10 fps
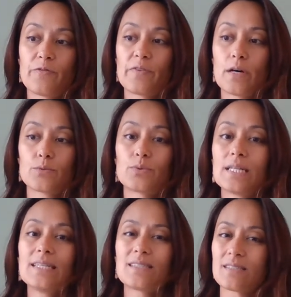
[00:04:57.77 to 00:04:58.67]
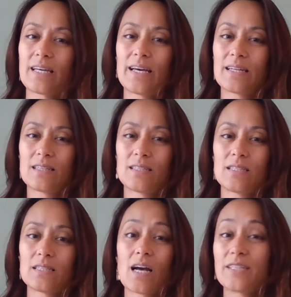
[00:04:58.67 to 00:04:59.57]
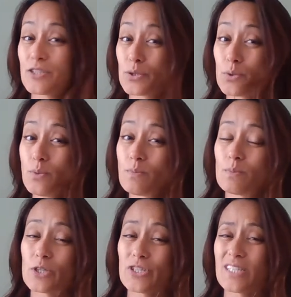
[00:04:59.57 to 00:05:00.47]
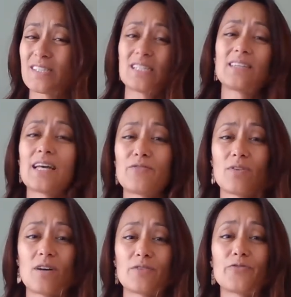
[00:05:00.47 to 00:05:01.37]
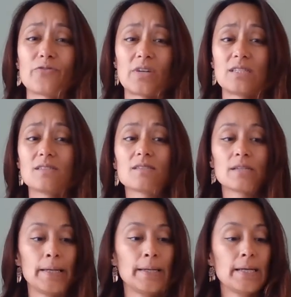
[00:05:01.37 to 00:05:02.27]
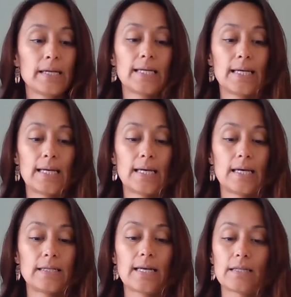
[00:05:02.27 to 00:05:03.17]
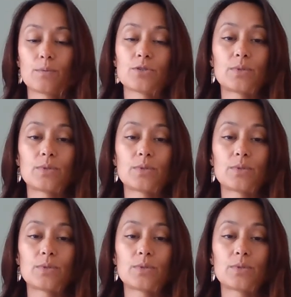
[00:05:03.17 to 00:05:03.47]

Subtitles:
felt really sad in high school because I didn't have a lot of friends. And yeah, that was